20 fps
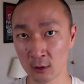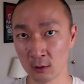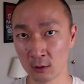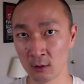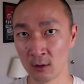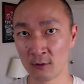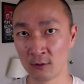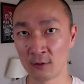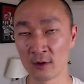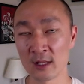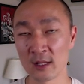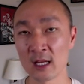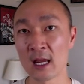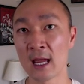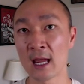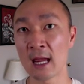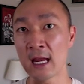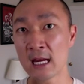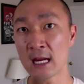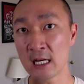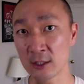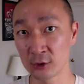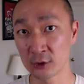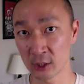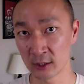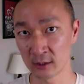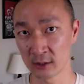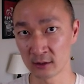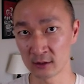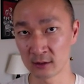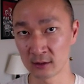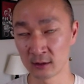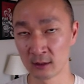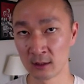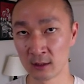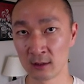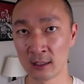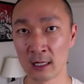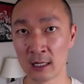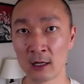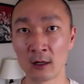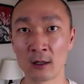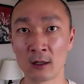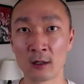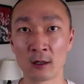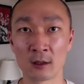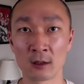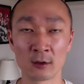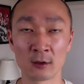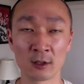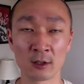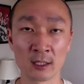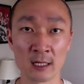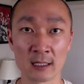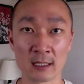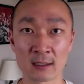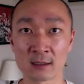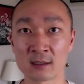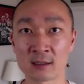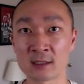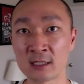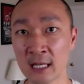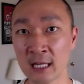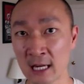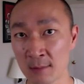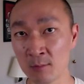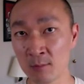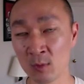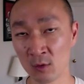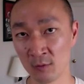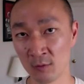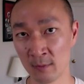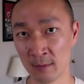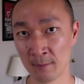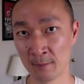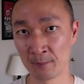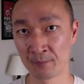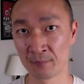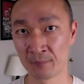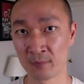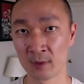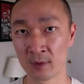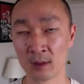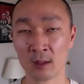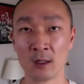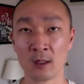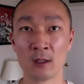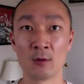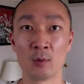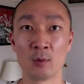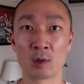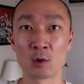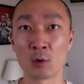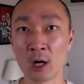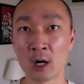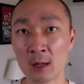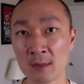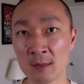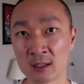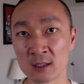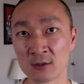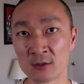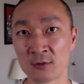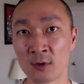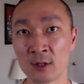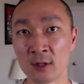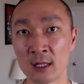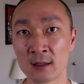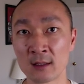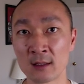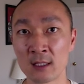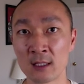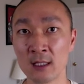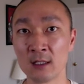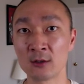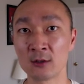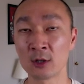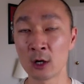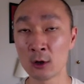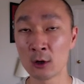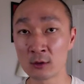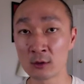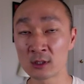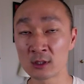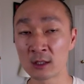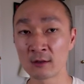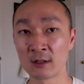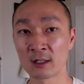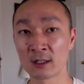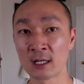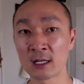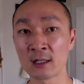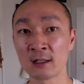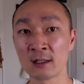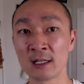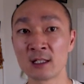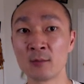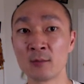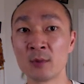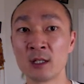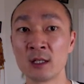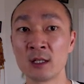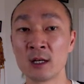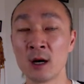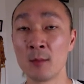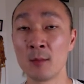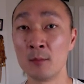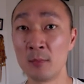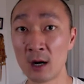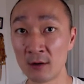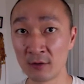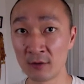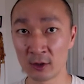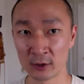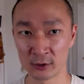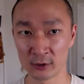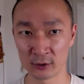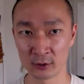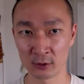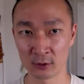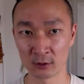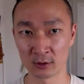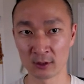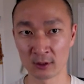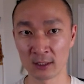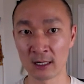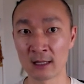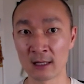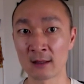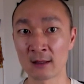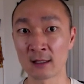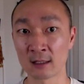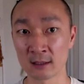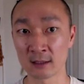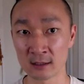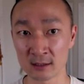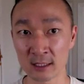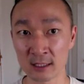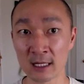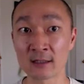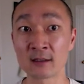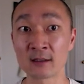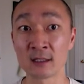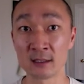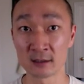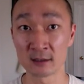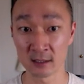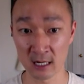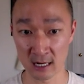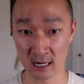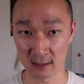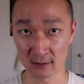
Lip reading: for the A judges that are looking at the same movement, the requirement is for that the toes of the kicking leg to be above her shoulder, and I think in this case it is not.